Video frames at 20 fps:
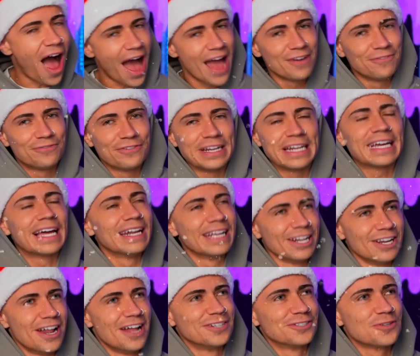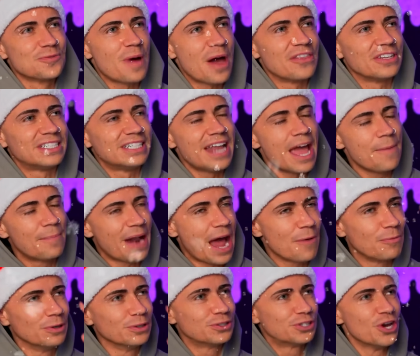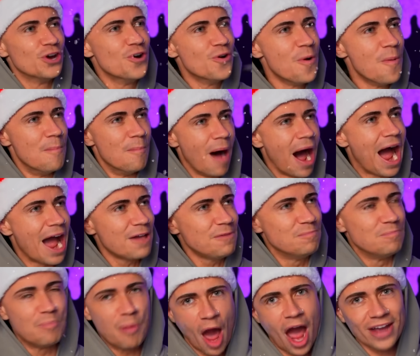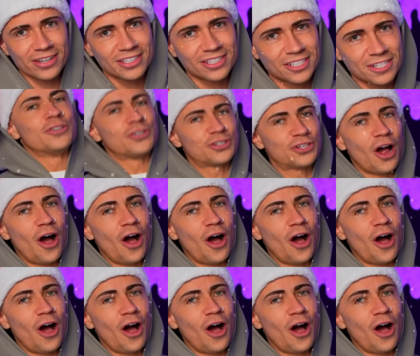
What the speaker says: I am feeling a little under the weather today, but I will do my best.